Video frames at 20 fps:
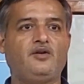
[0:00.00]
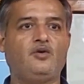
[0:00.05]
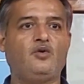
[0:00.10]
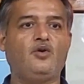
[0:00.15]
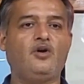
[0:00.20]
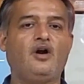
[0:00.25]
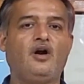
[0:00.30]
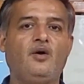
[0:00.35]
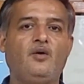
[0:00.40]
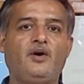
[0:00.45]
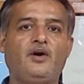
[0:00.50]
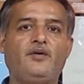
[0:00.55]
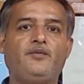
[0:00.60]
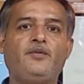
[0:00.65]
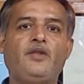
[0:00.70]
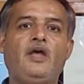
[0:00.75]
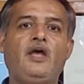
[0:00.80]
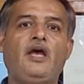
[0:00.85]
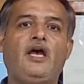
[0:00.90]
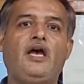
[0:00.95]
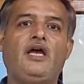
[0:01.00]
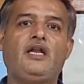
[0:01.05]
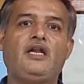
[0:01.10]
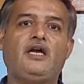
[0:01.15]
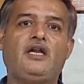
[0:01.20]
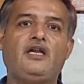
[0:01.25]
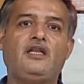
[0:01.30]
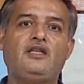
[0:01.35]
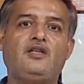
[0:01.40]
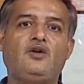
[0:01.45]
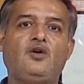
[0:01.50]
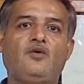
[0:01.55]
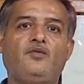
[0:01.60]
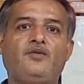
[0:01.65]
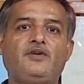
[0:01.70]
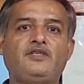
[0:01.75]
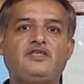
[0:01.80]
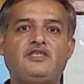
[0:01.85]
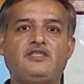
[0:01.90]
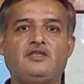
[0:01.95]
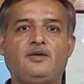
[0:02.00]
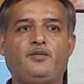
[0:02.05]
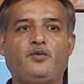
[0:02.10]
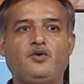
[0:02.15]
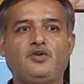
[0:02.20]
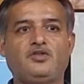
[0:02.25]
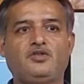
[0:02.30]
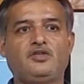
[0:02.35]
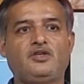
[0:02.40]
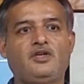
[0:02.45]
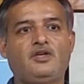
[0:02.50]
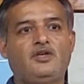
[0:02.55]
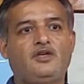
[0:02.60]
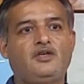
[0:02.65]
Gurgaon and another office is suppose